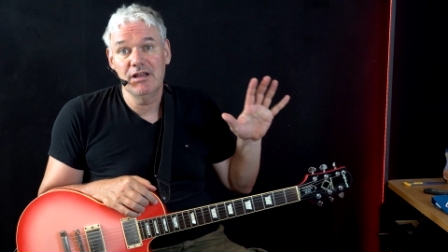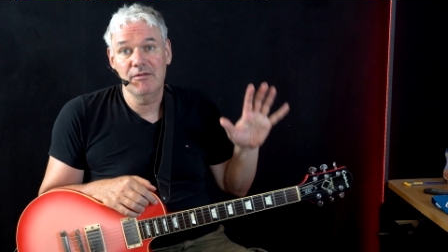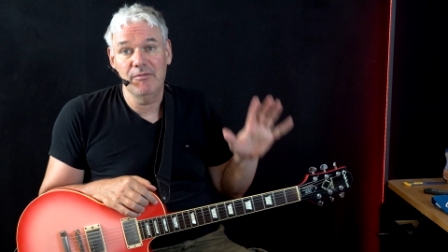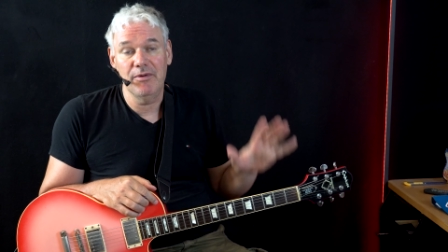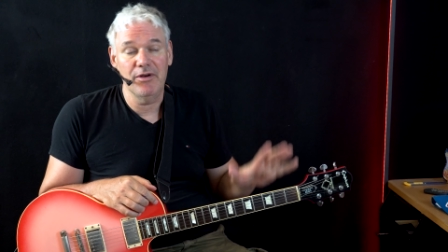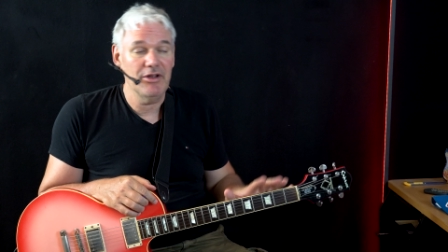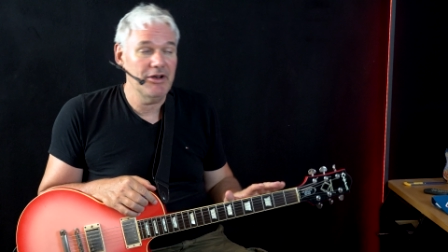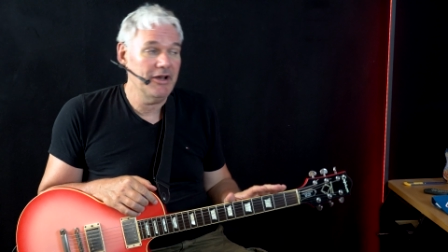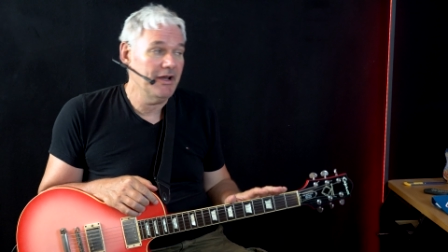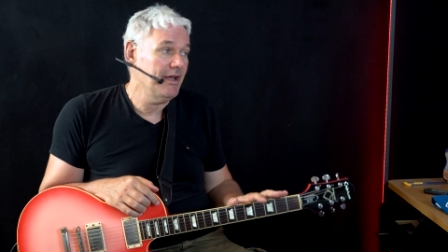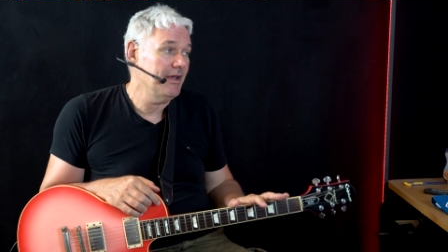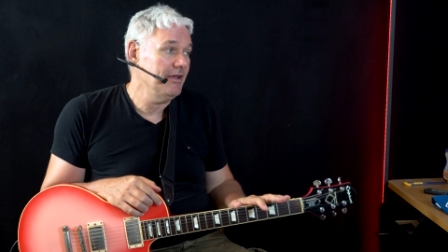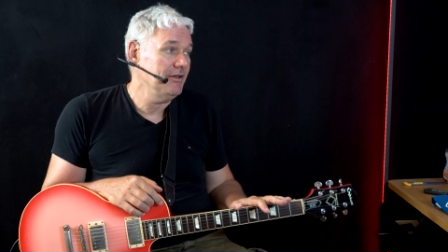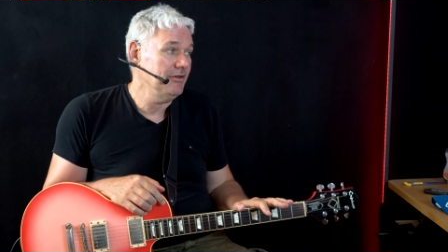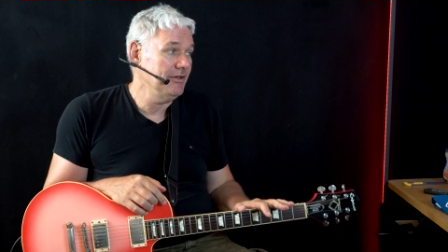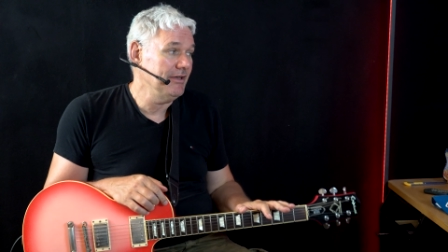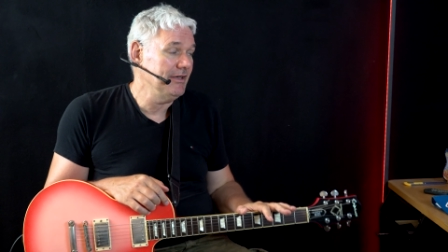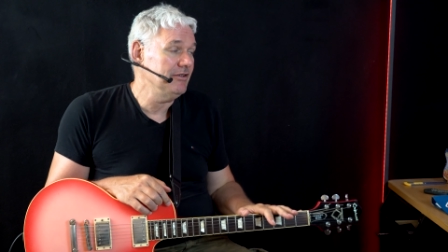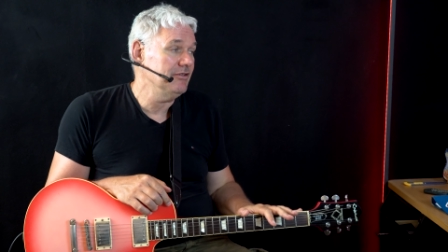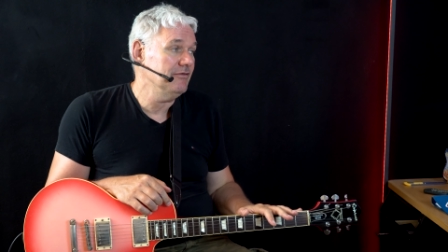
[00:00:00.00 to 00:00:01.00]
but uh,
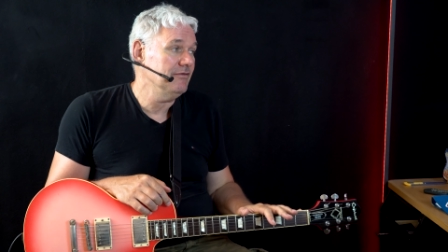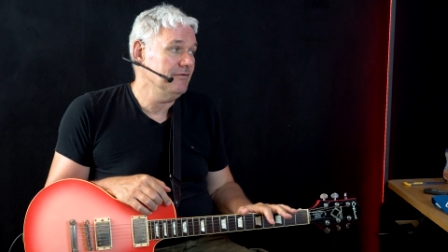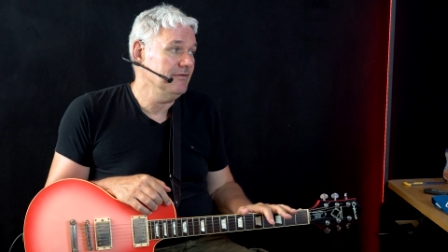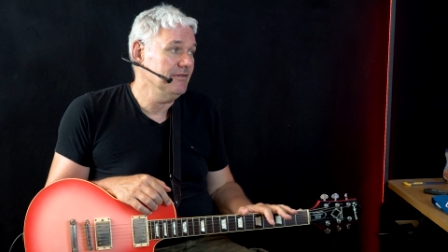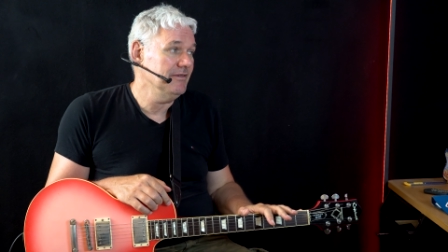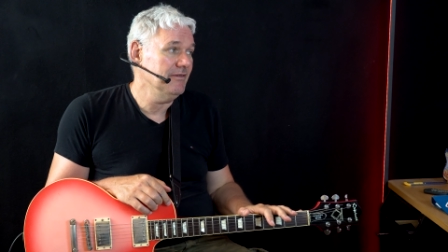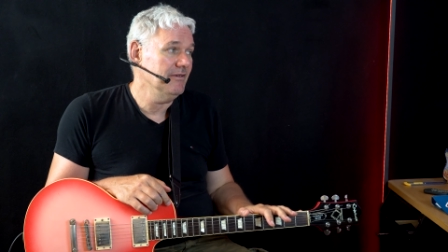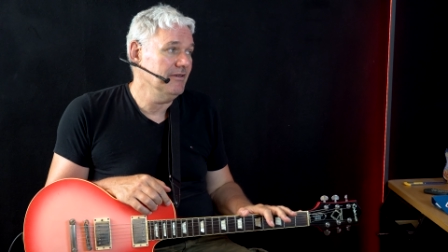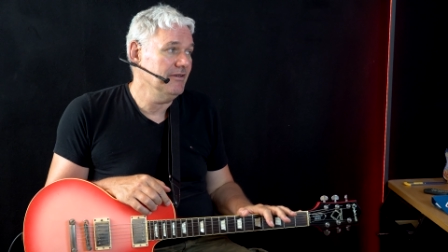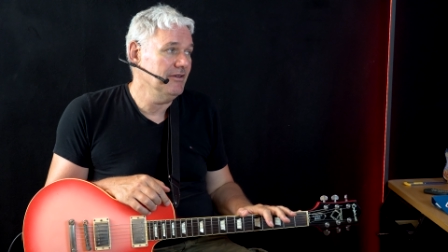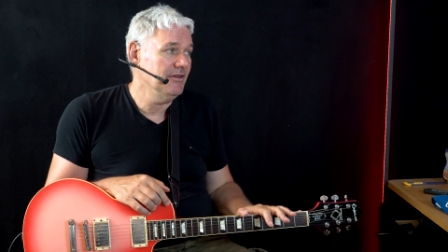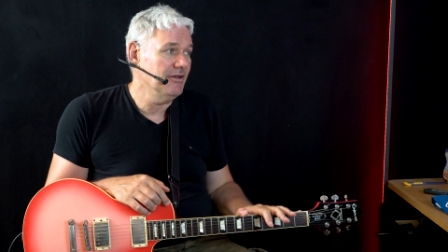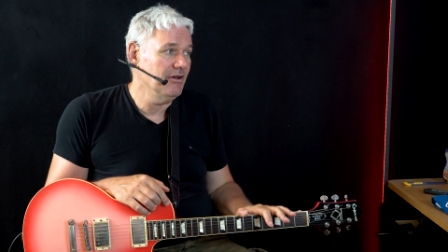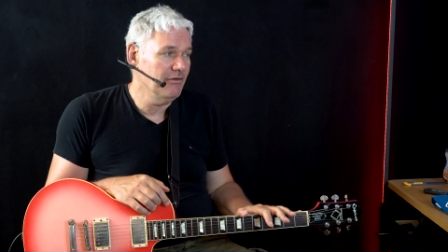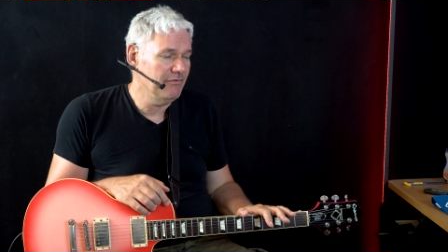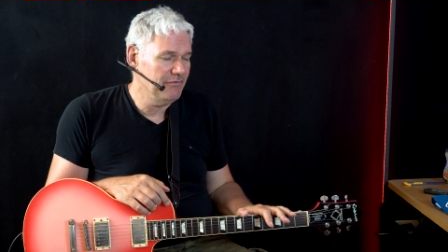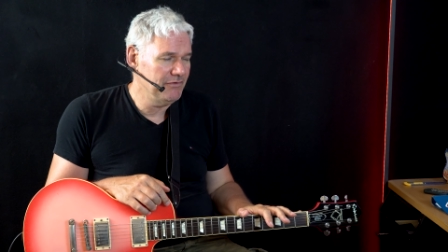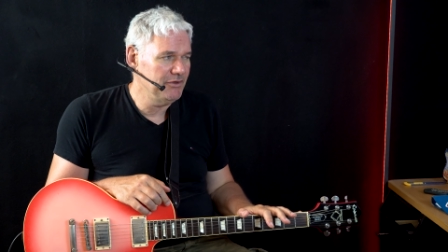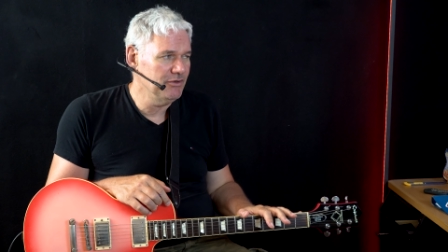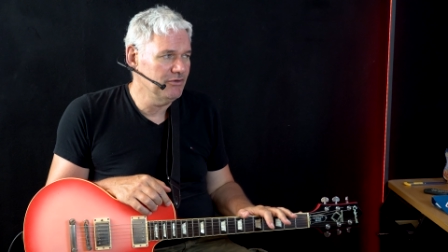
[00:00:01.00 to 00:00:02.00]
you need to know
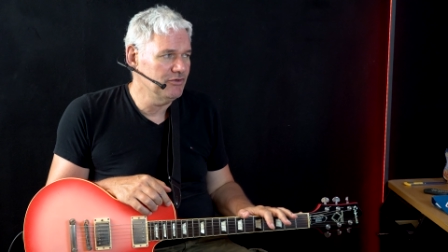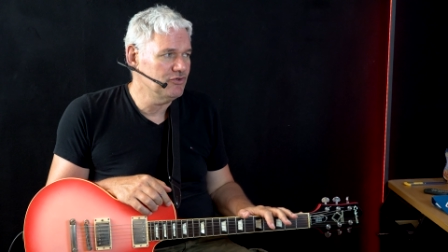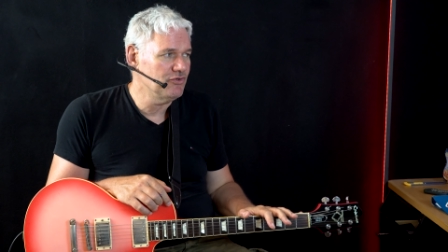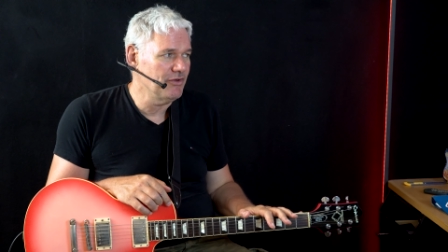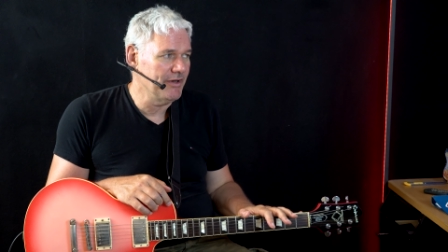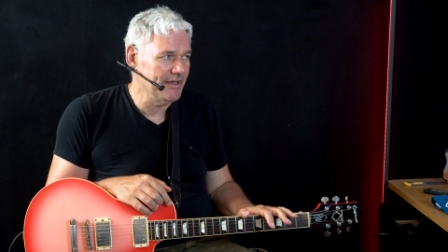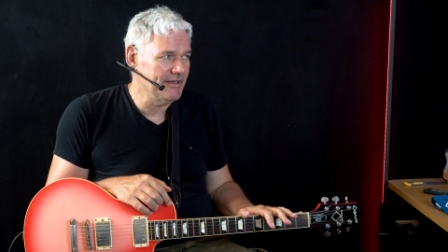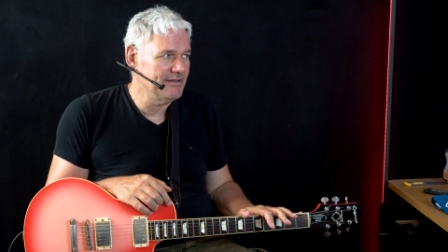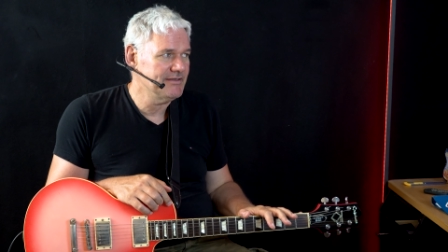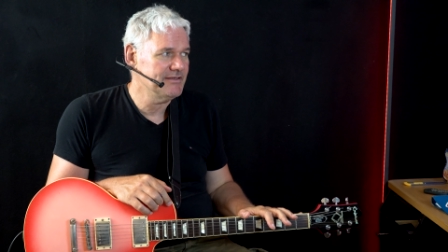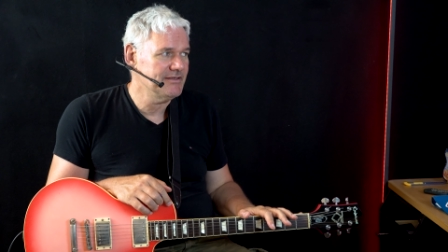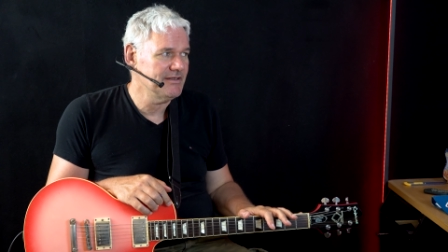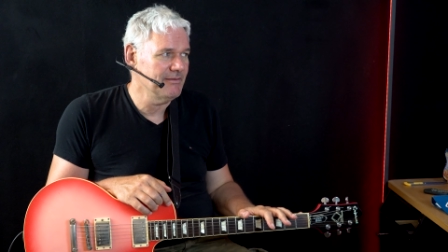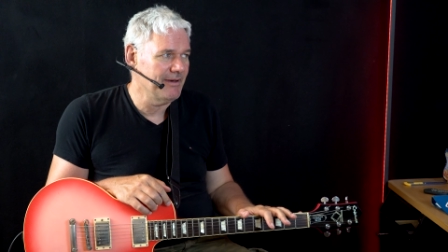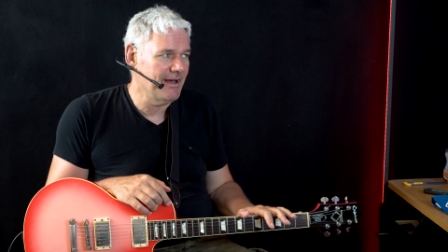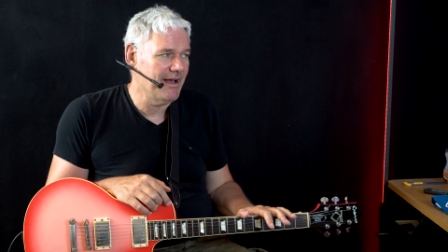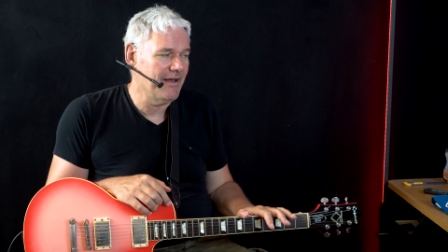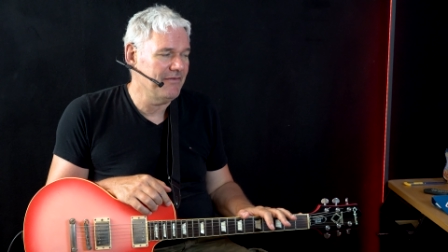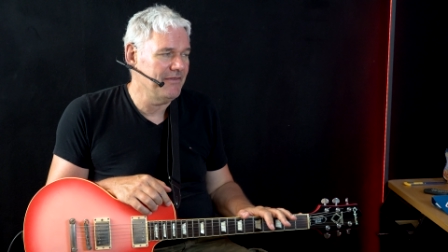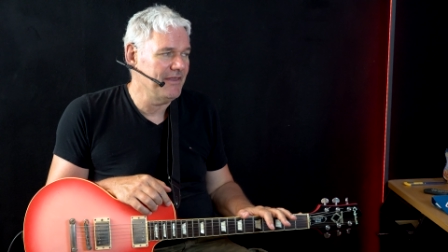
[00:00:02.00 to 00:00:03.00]
a few tricks
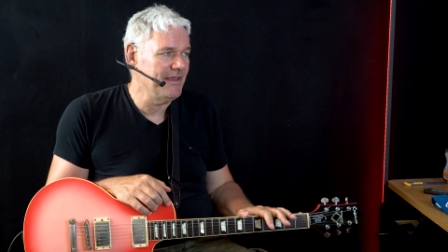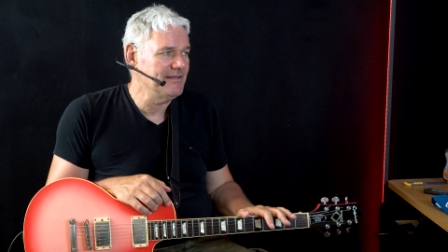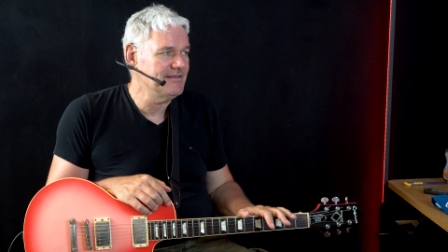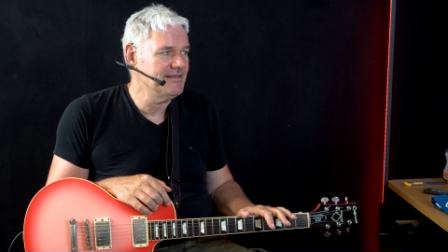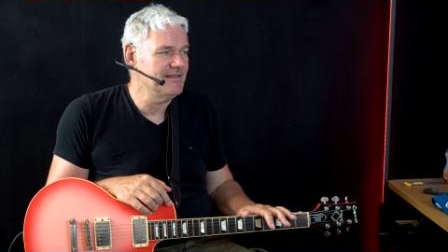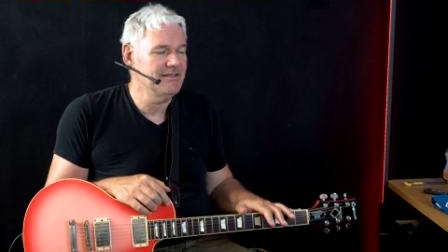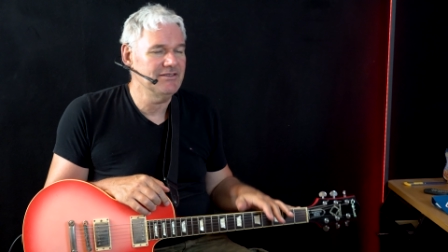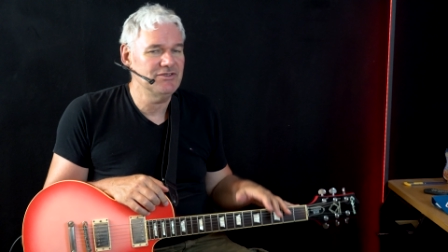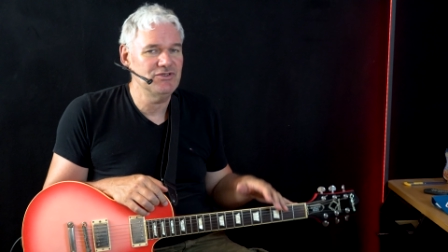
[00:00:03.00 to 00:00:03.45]
about this